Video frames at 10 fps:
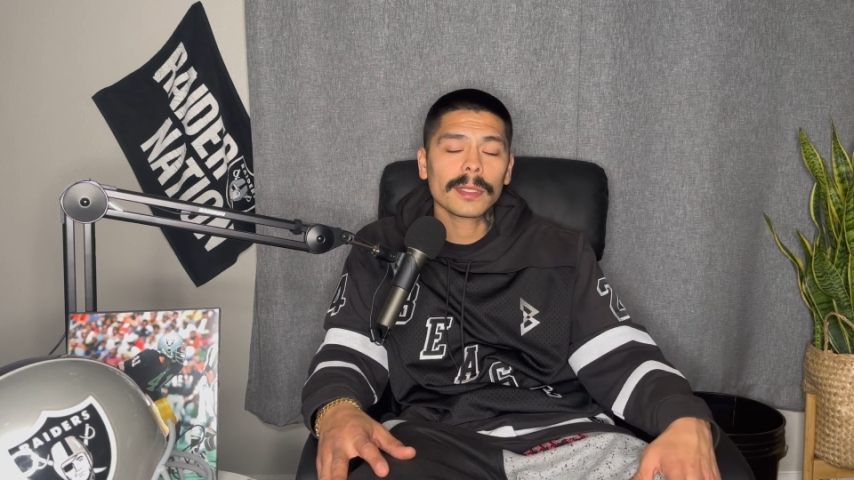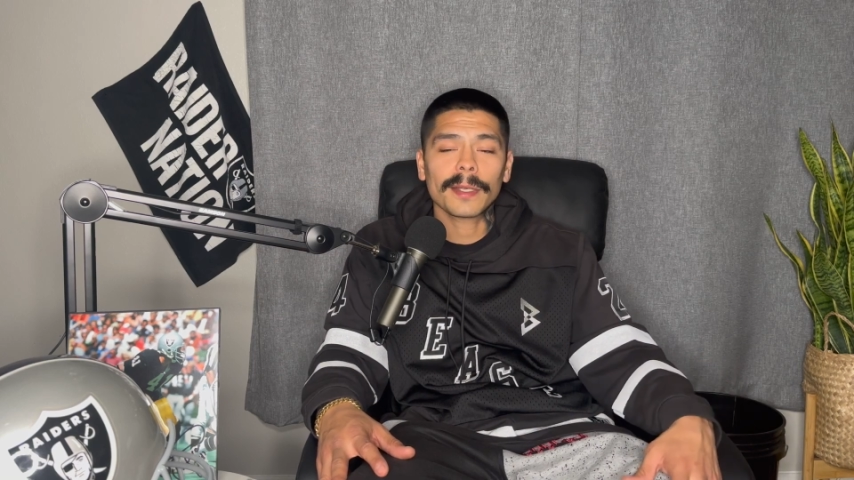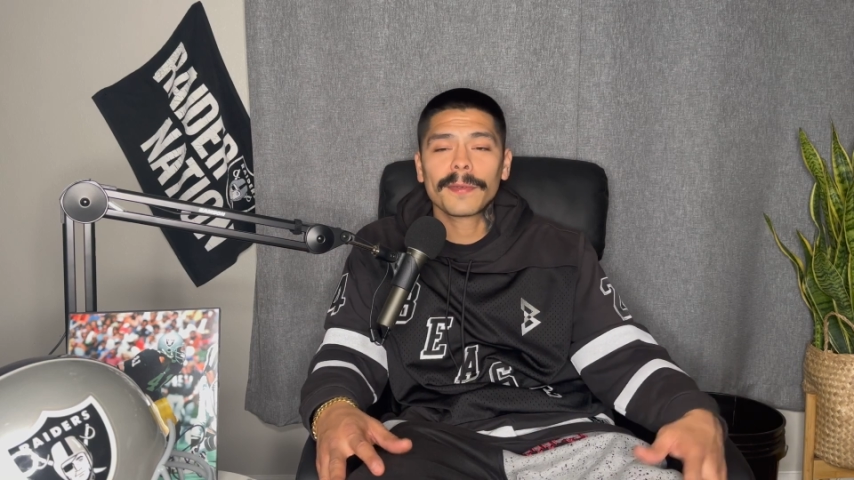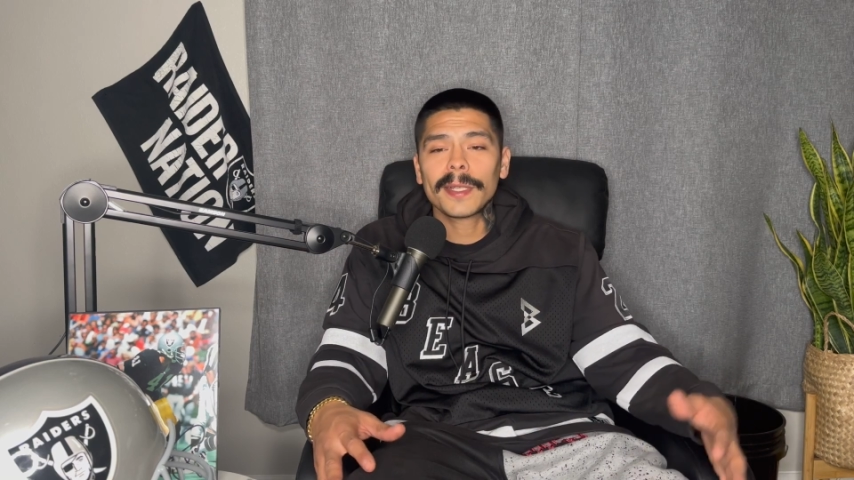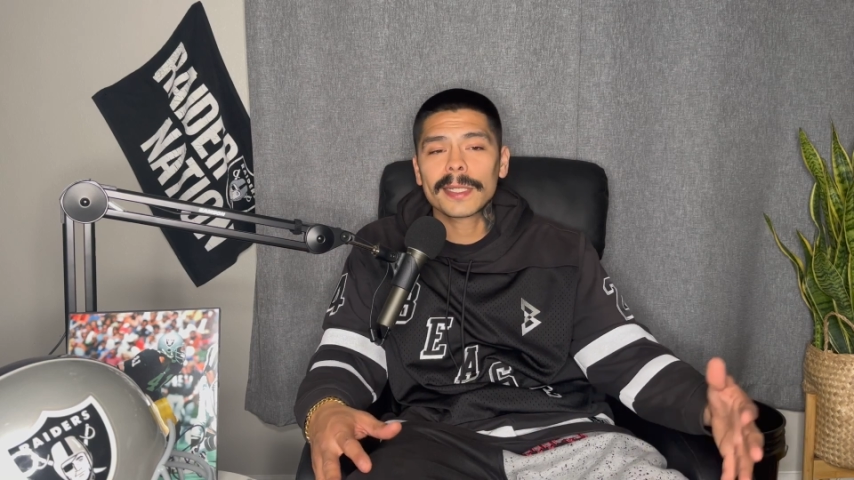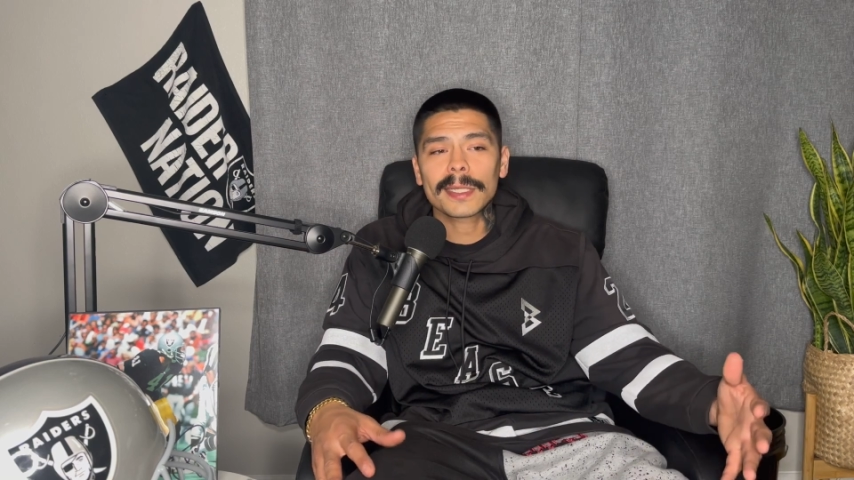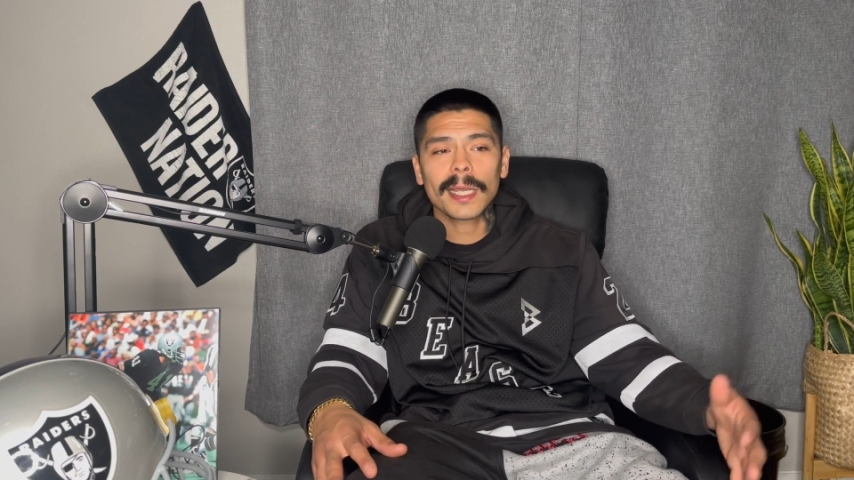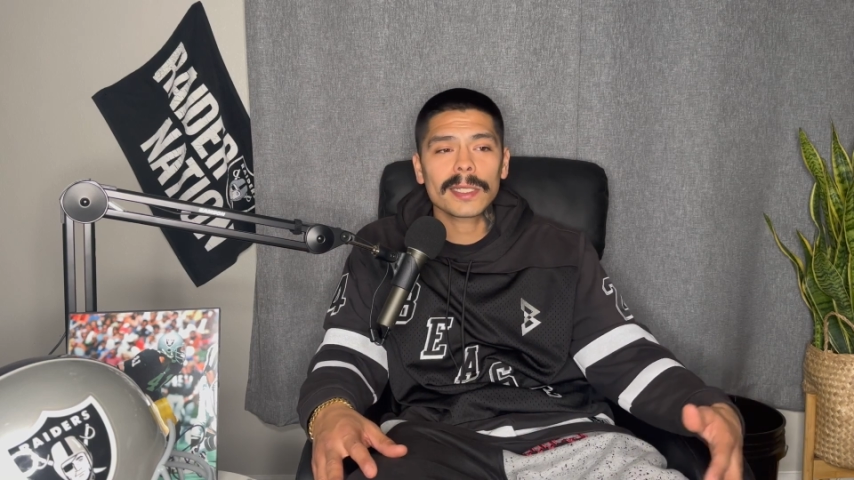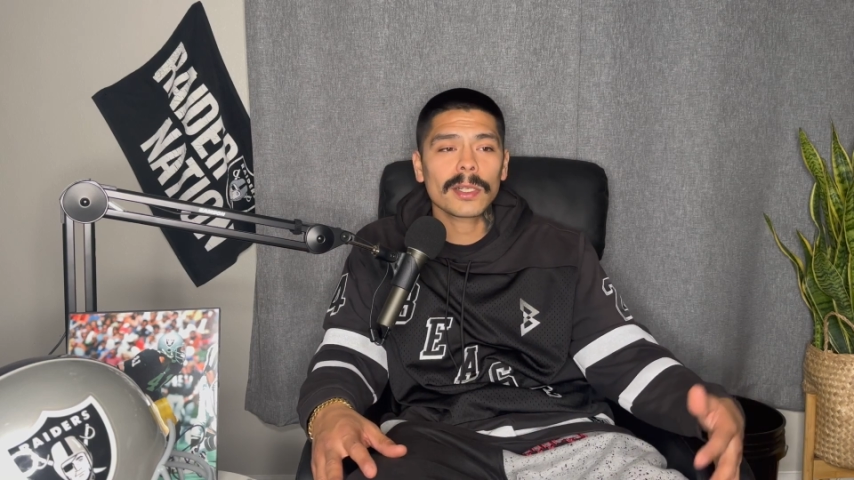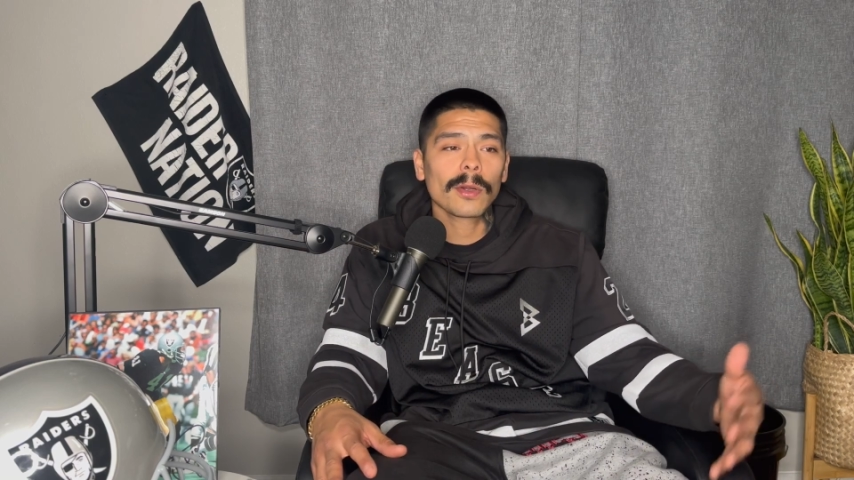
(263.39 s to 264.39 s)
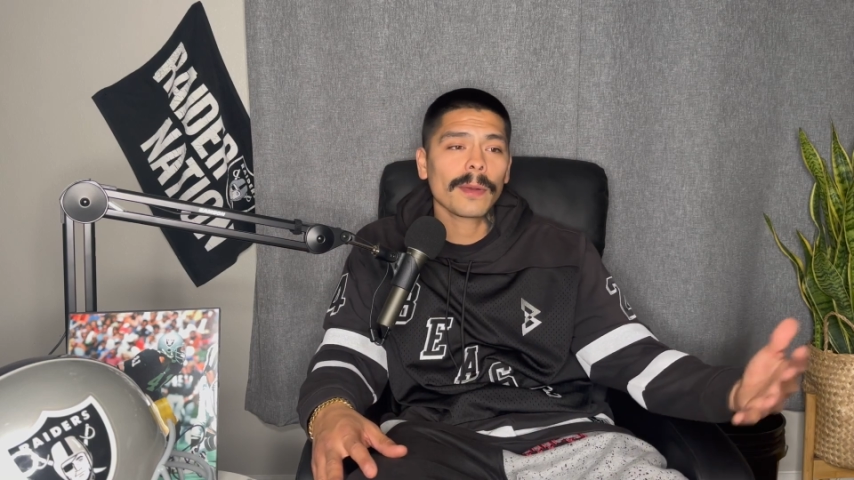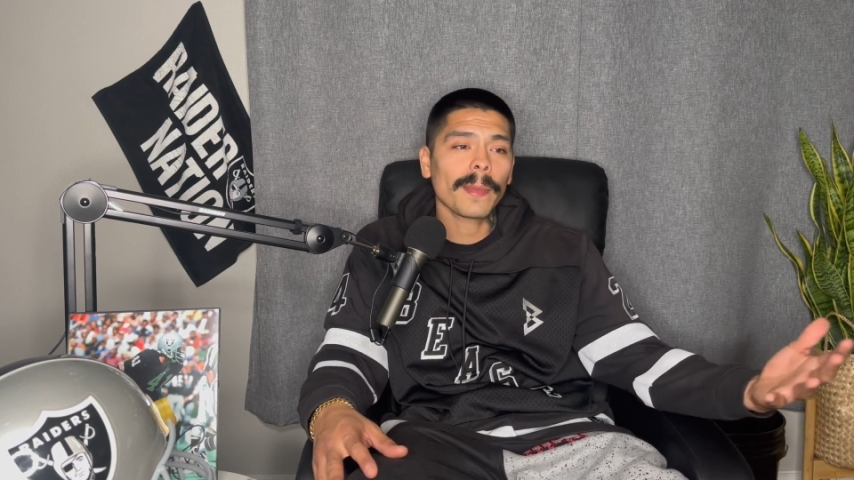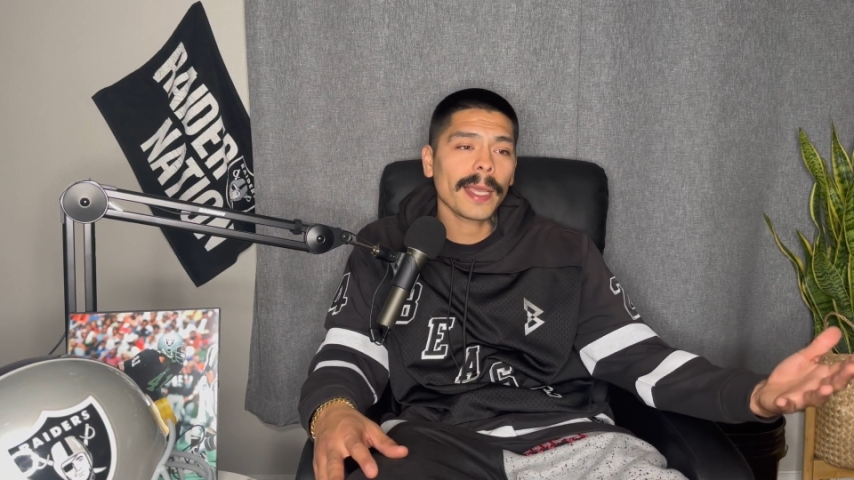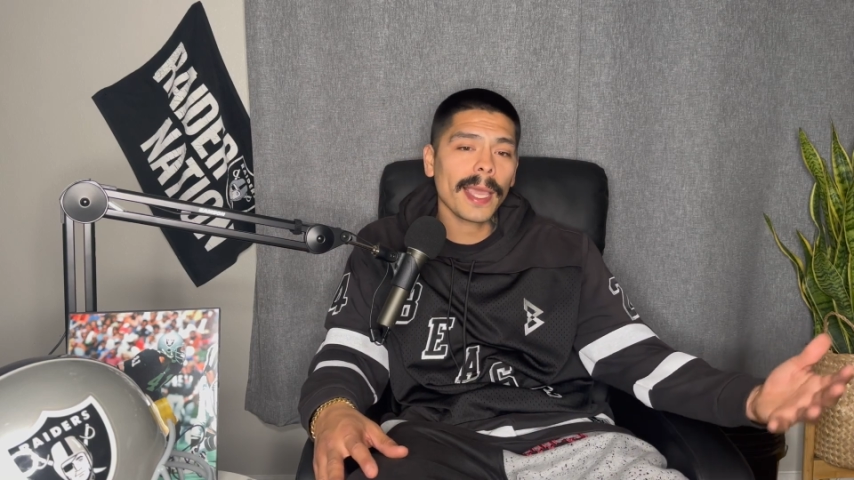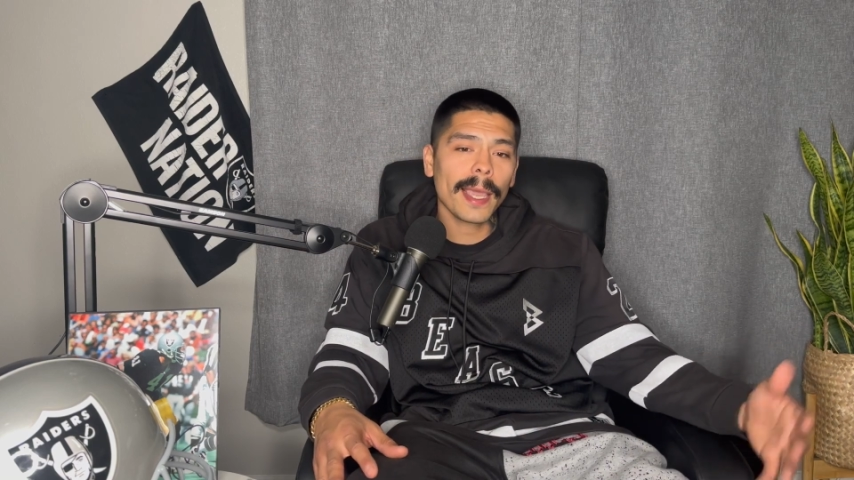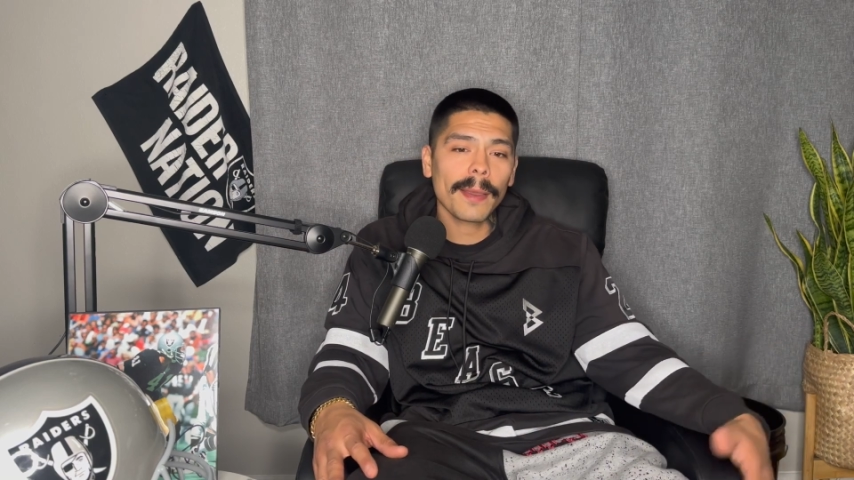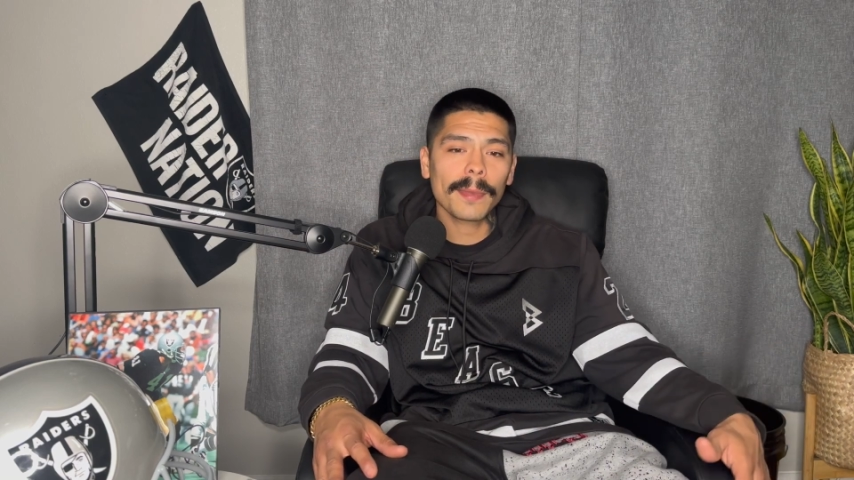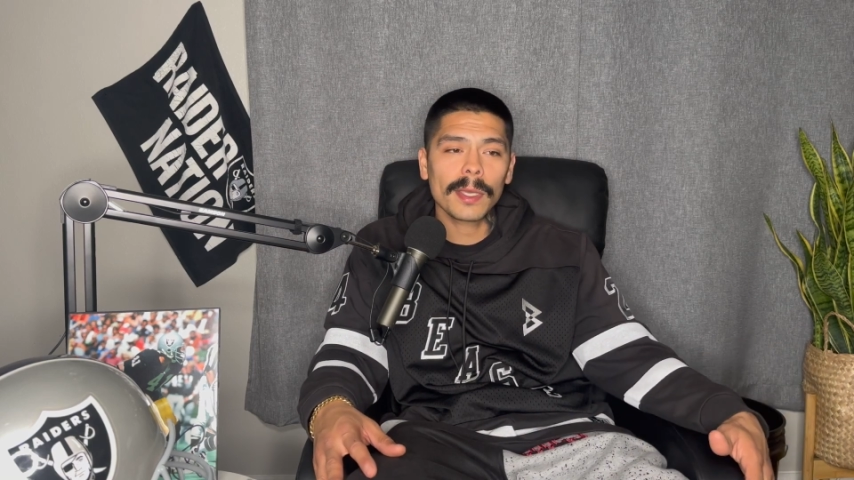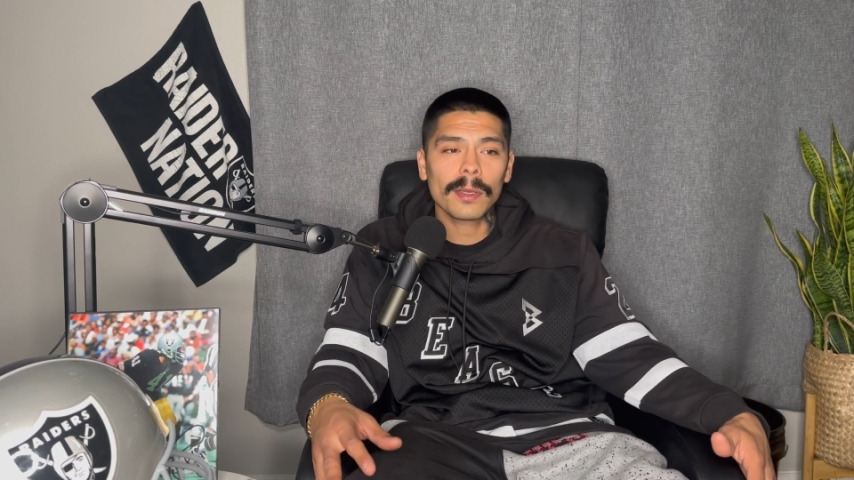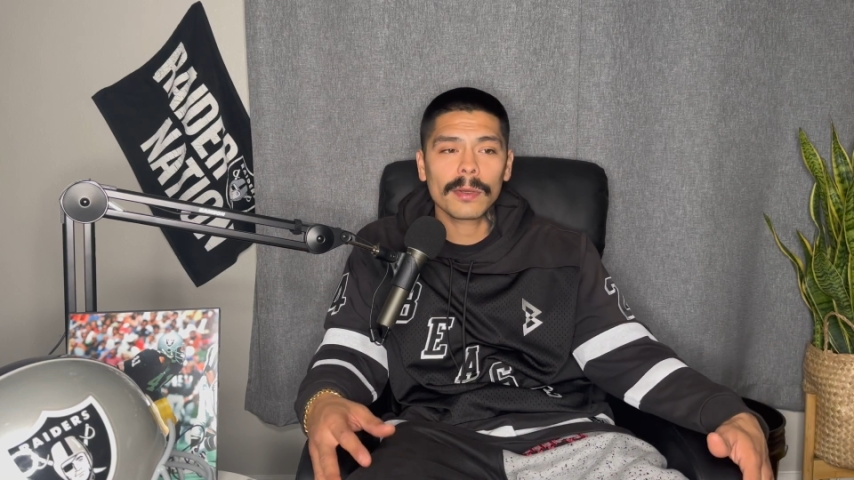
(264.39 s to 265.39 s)
if he decides to go to
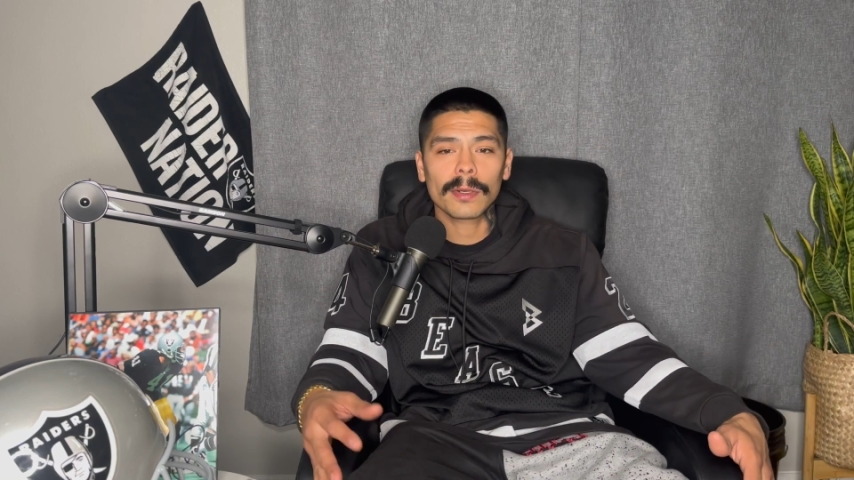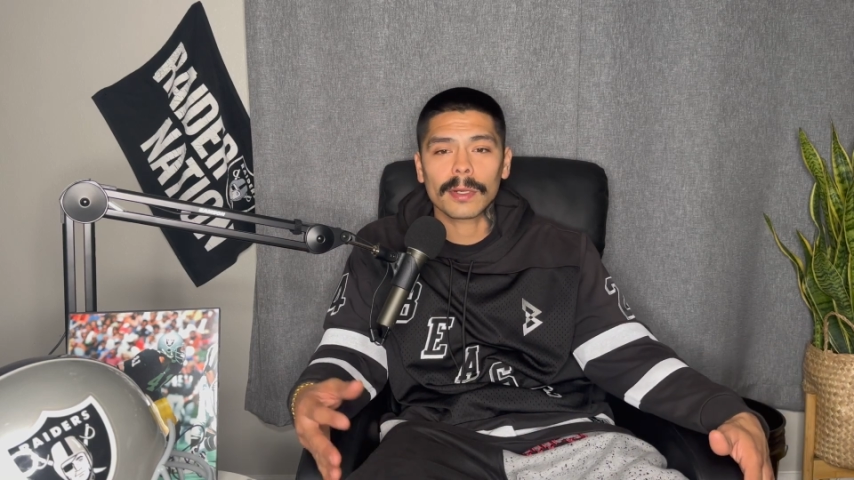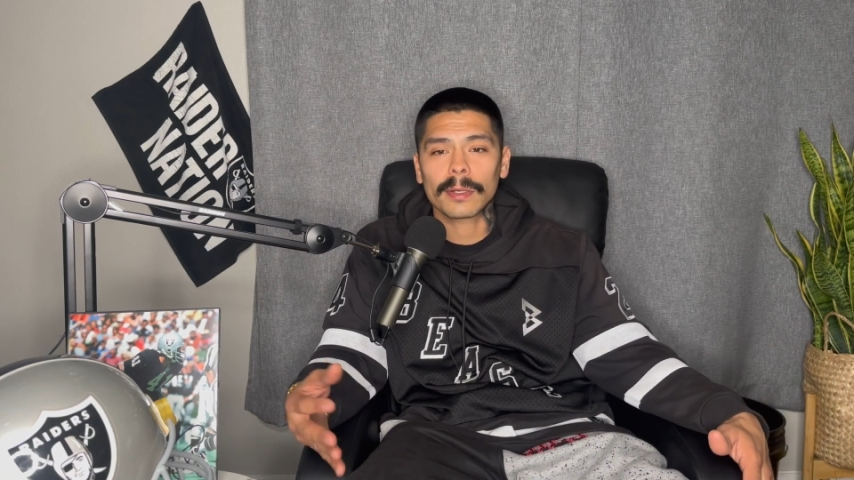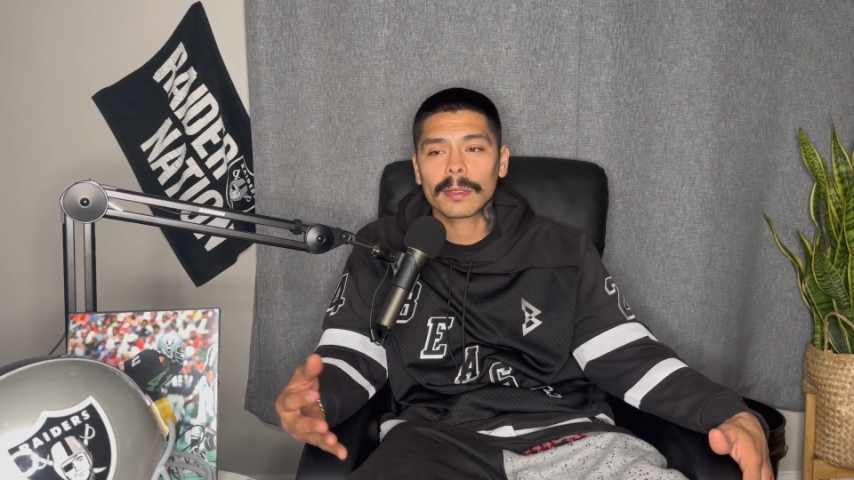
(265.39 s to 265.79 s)
Miami or,